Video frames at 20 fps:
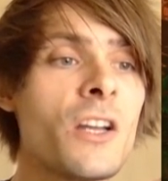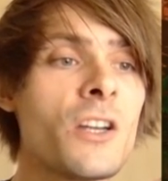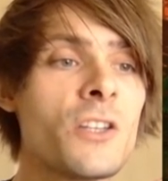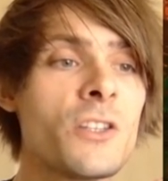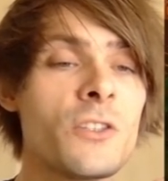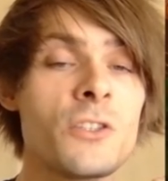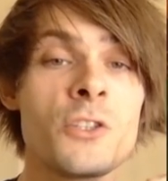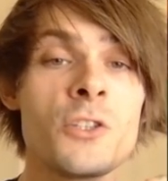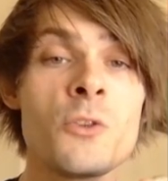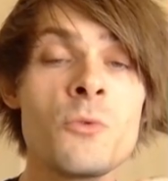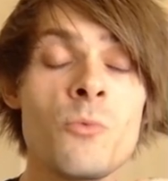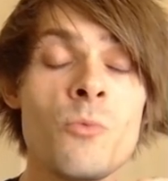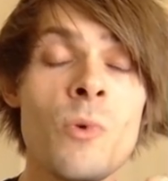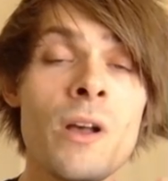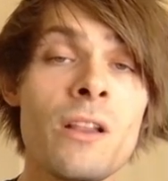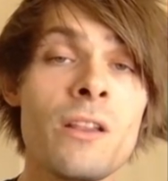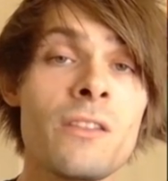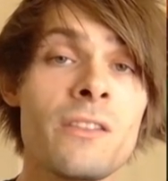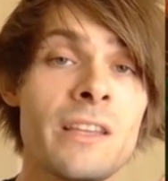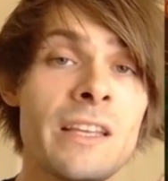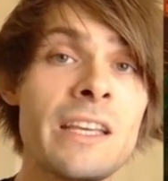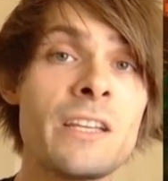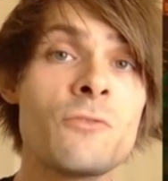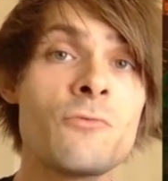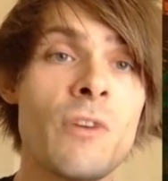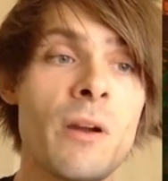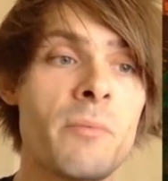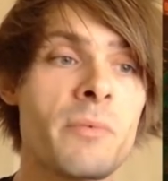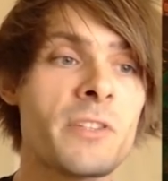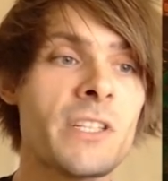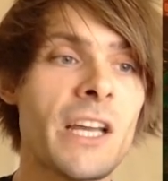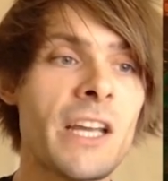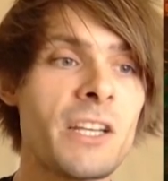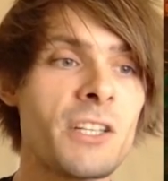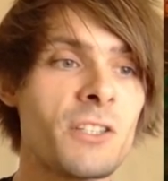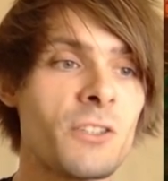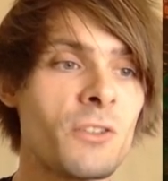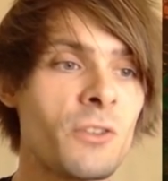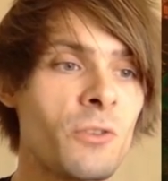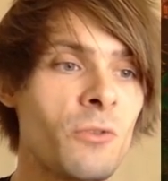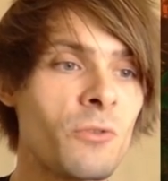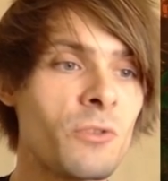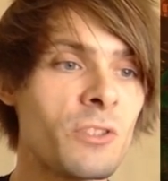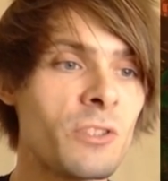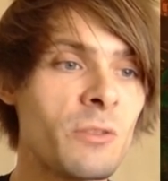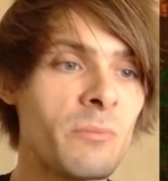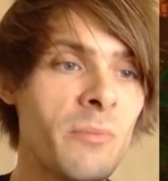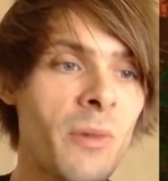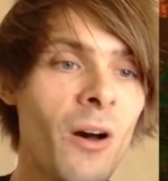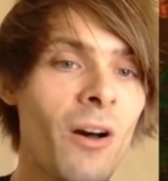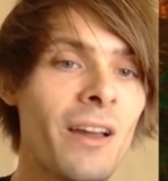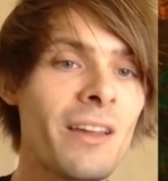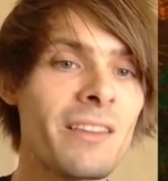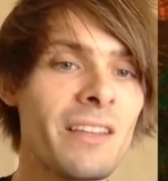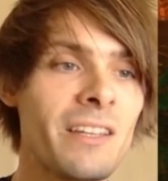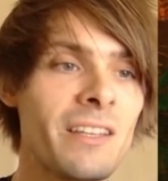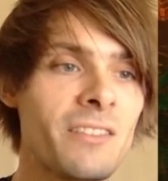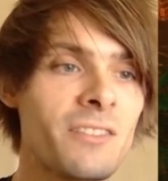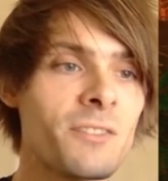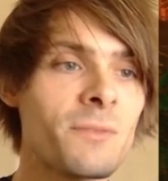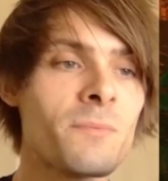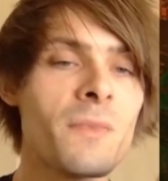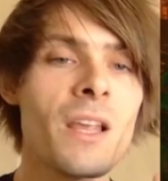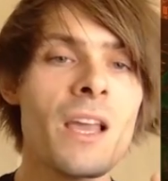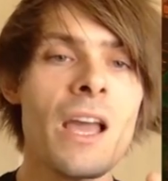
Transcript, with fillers: you will need reputation in order to buy this.